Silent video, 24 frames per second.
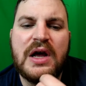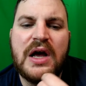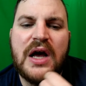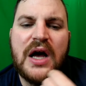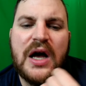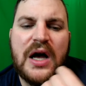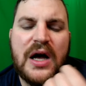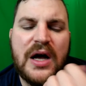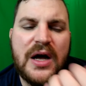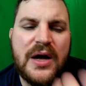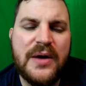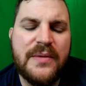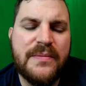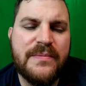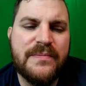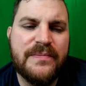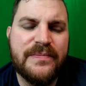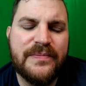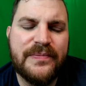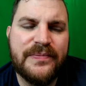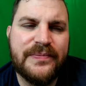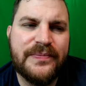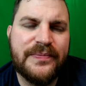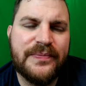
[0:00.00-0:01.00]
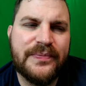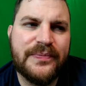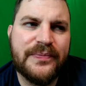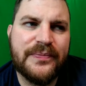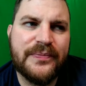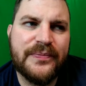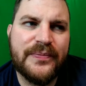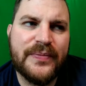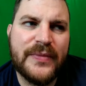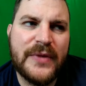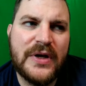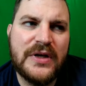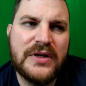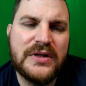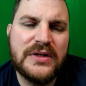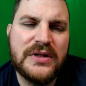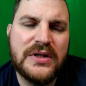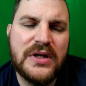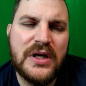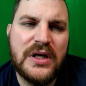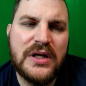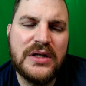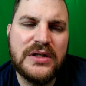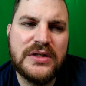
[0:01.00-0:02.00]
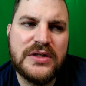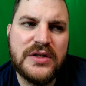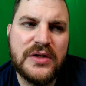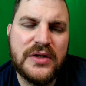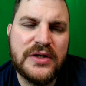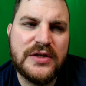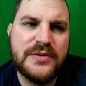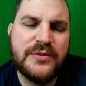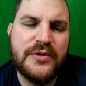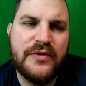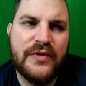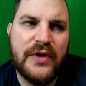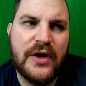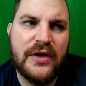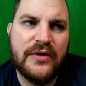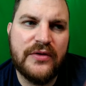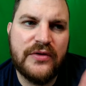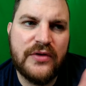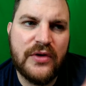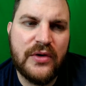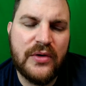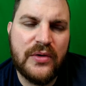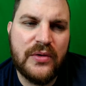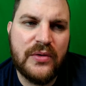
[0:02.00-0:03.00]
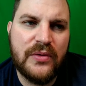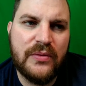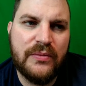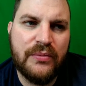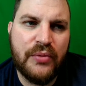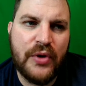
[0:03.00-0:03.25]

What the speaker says: So let's move on. So